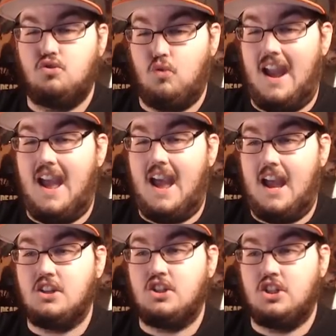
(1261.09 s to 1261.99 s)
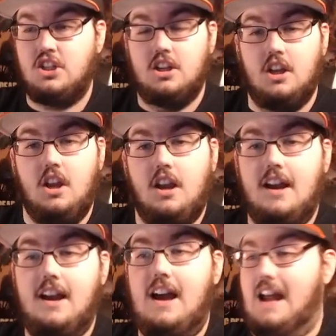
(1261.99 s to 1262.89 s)
Trash.
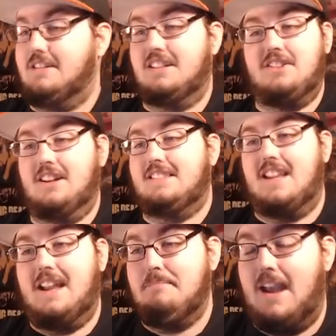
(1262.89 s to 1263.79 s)
I'm just gonna say it.